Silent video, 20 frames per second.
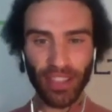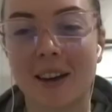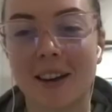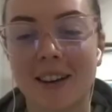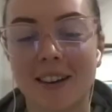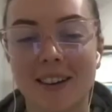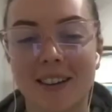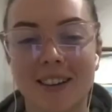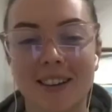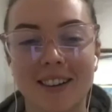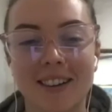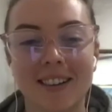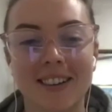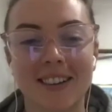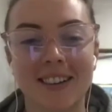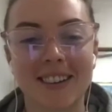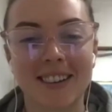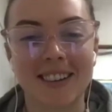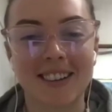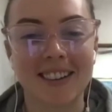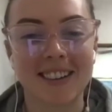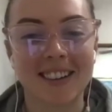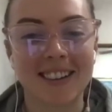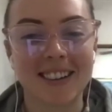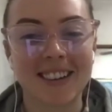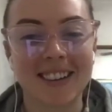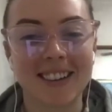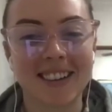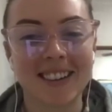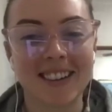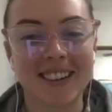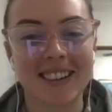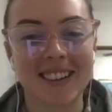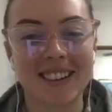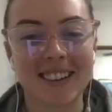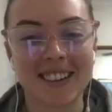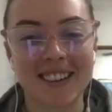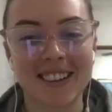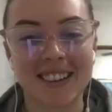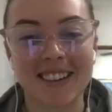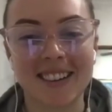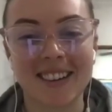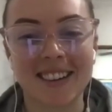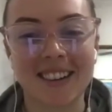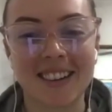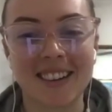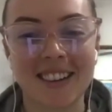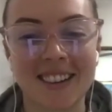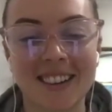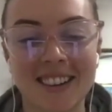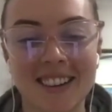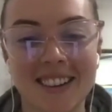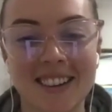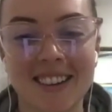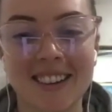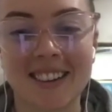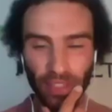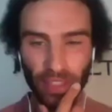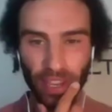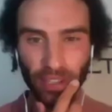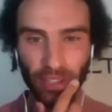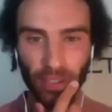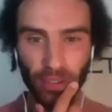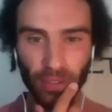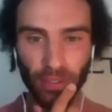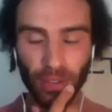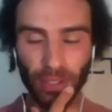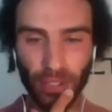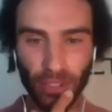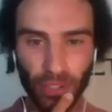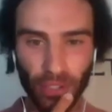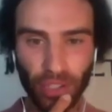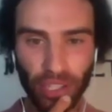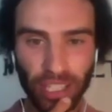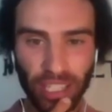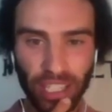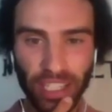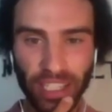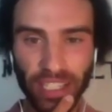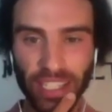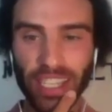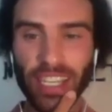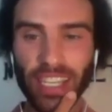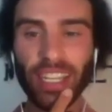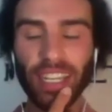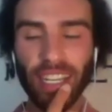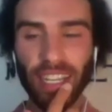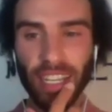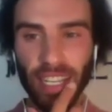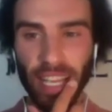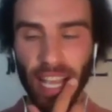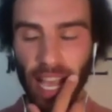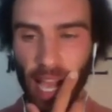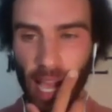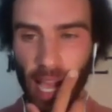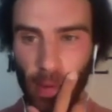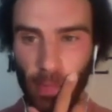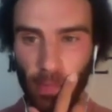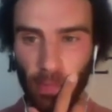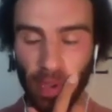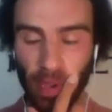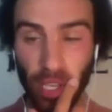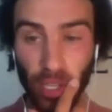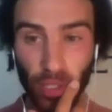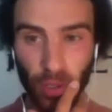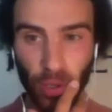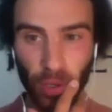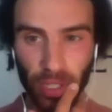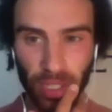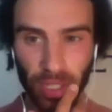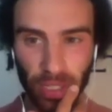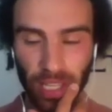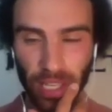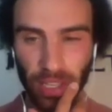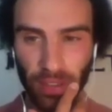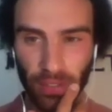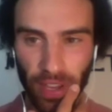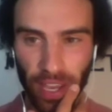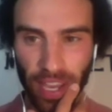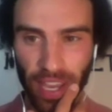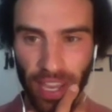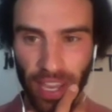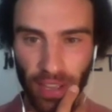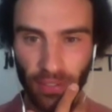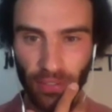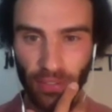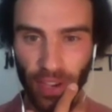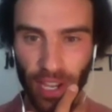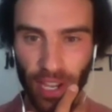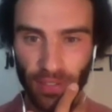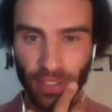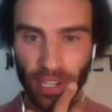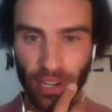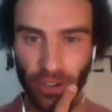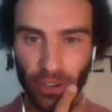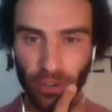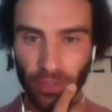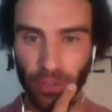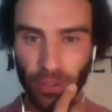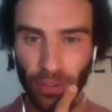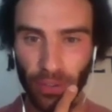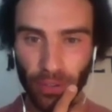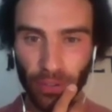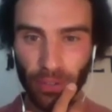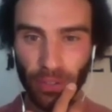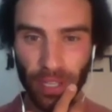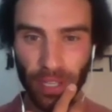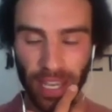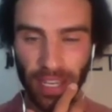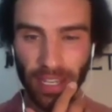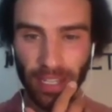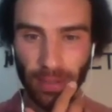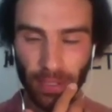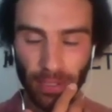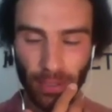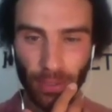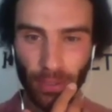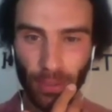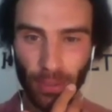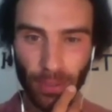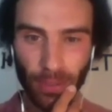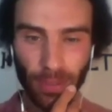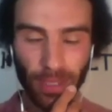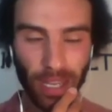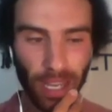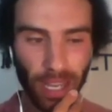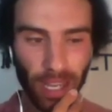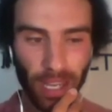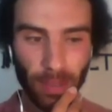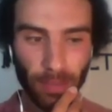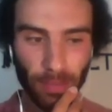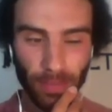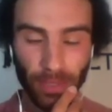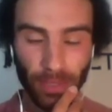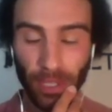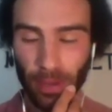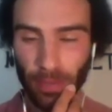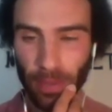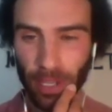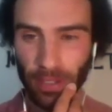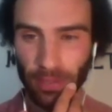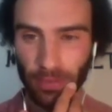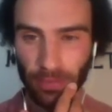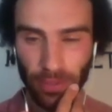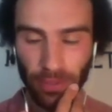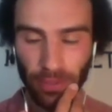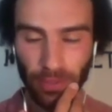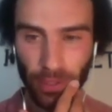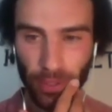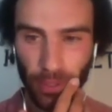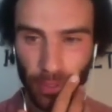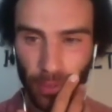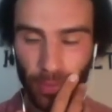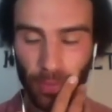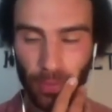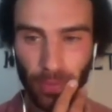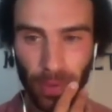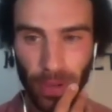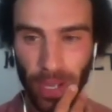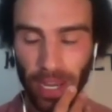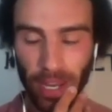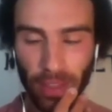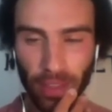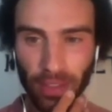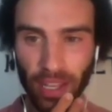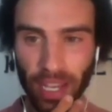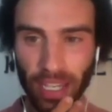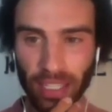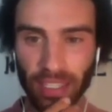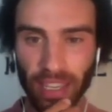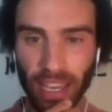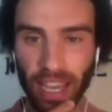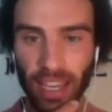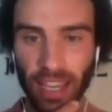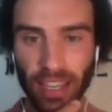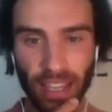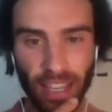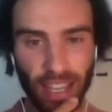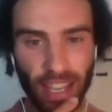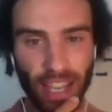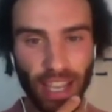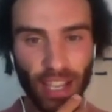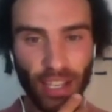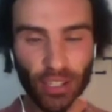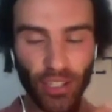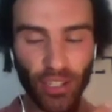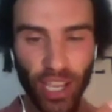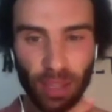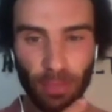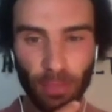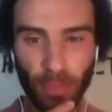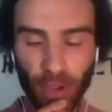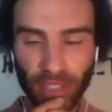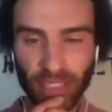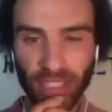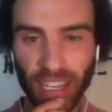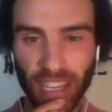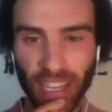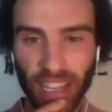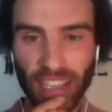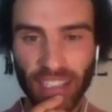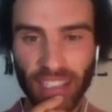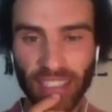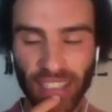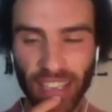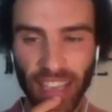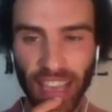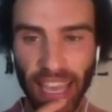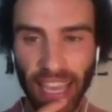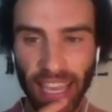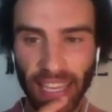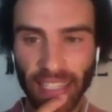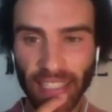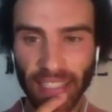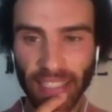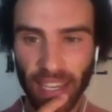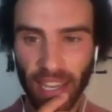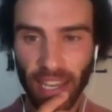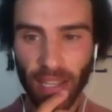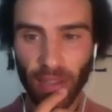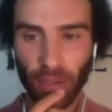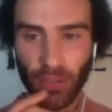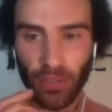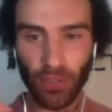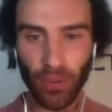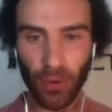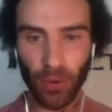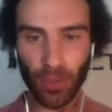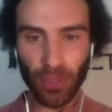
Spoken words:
Thanks for coming on, Holly. And for everyone listening in, thank you for tuning in. Be sure to leave a 5-star review and a little comment, review, anything like that. Share the podcast, and I look forward.